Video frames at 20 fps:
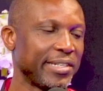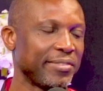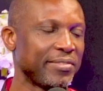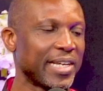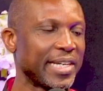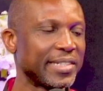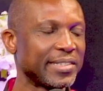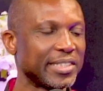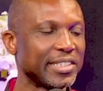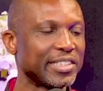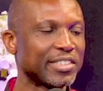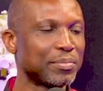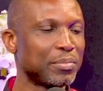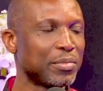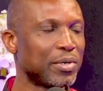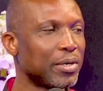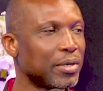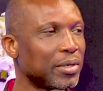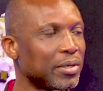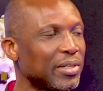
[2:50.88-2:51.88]
if there is a
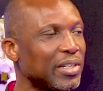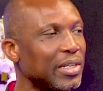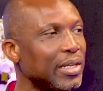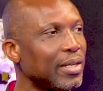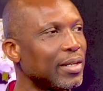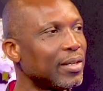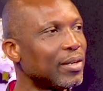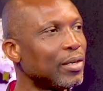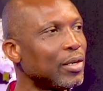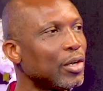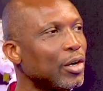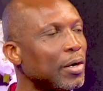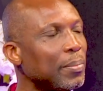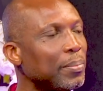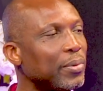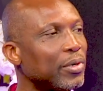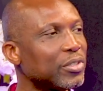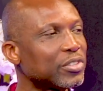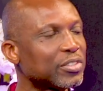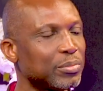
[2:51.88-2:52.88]
small lump
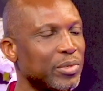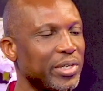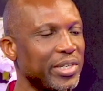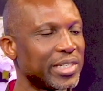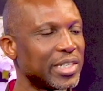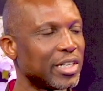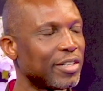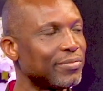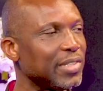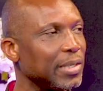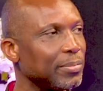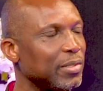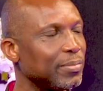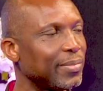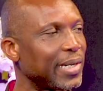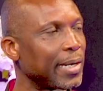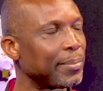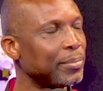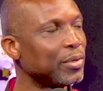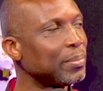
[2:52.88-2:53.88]
or small area of the
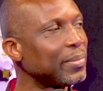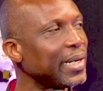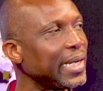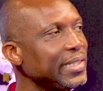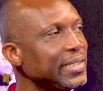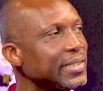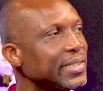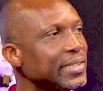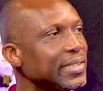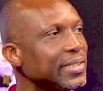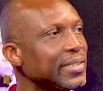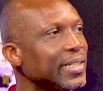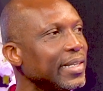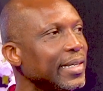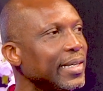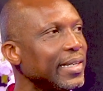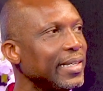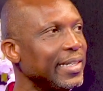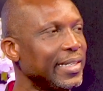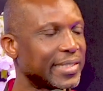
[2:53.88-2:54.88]
abnormality,
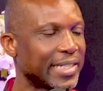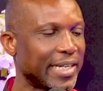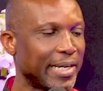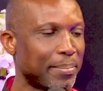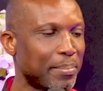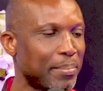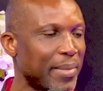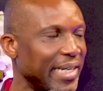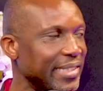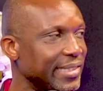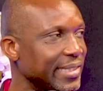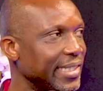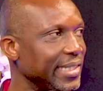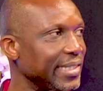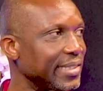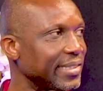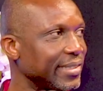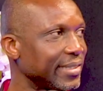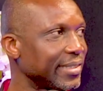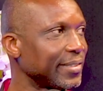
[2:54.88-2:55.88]
it can mask
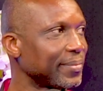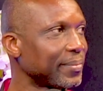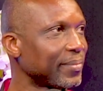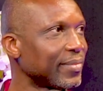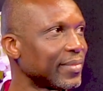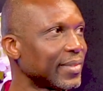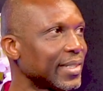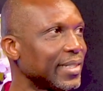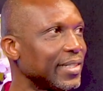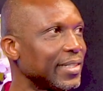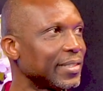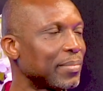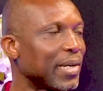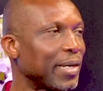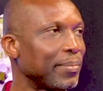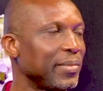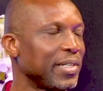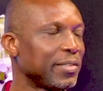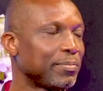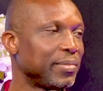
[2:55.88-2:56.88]
it. It
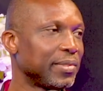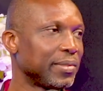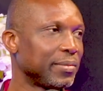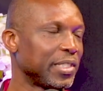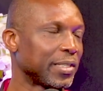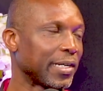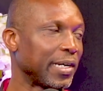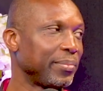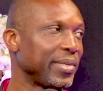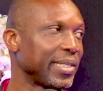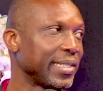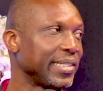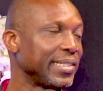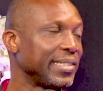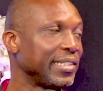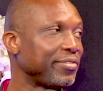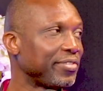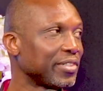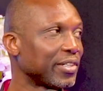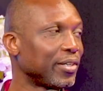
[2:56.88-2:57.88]
can make it
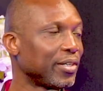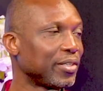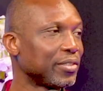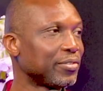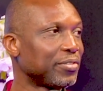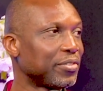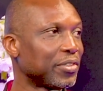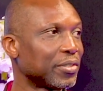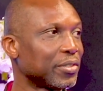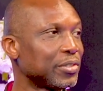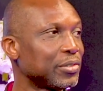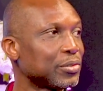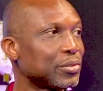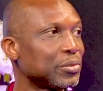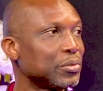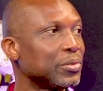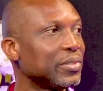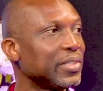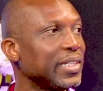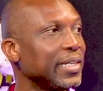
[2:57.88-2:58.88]
difficult for us
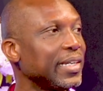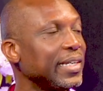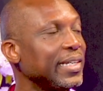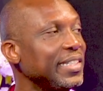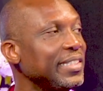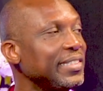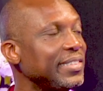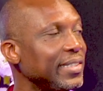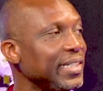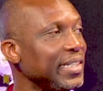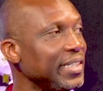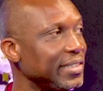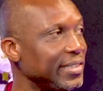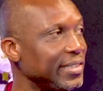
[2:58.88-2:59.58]
to easily